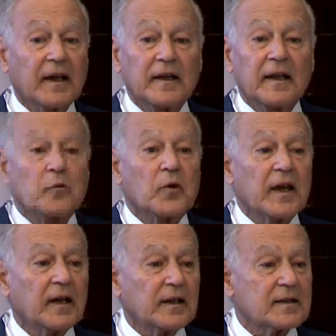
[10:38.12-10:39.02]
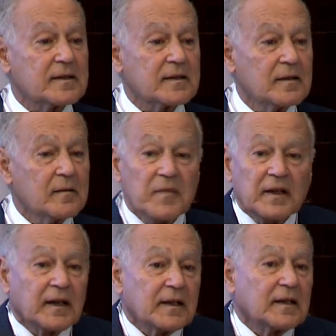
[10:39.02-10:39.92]
will
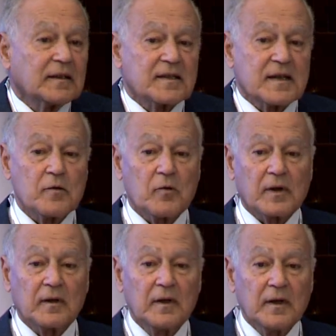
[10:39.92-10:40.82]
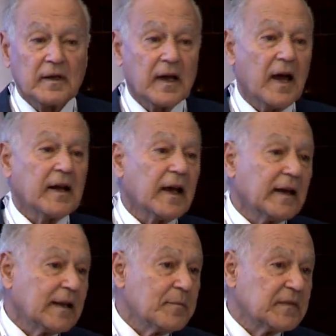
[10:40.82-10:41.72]
explode and collapse? Who would have
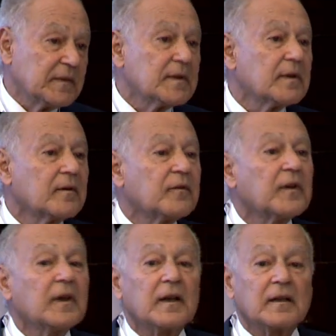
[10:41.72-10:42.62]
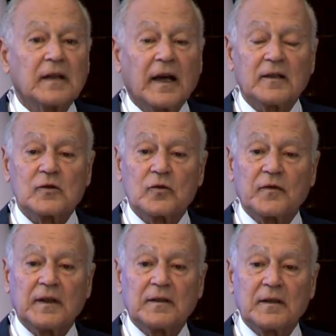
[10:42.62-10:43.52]
thought? I served in
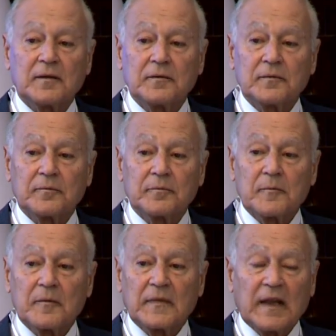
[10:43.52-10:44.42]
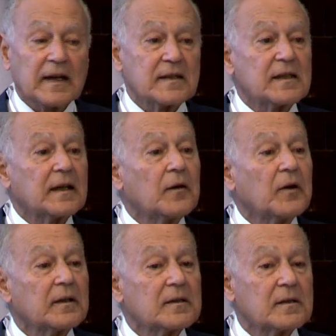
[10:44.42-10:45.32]
the USSR for
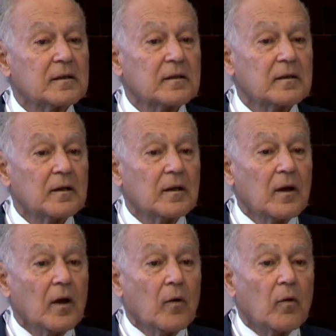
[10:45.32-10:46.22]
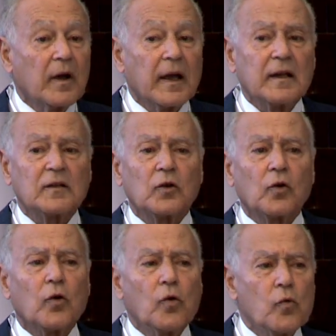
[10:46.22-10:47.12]
3 years,
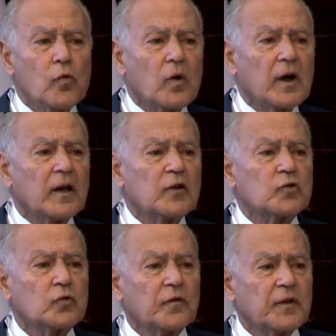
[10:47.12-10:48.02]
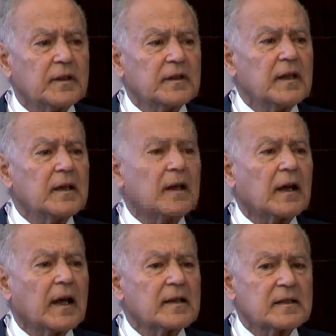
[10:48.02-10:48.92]
and the
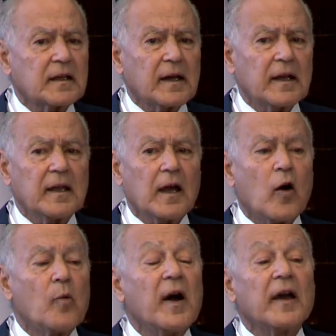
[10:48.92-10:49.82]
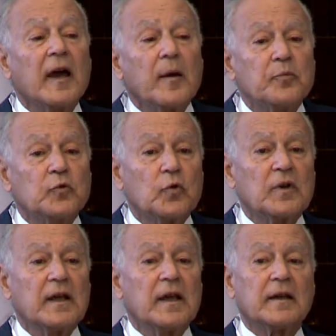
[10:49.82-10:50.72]
USSR
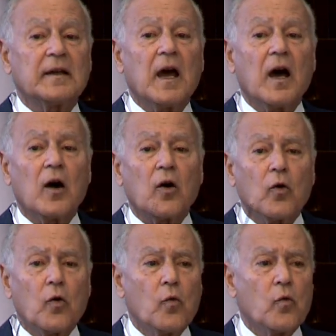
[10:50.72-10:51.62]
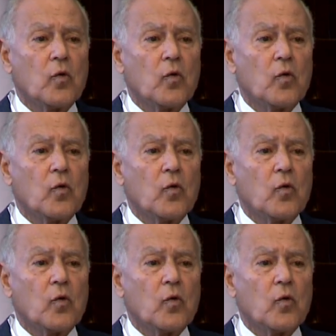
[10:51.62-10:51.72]
military might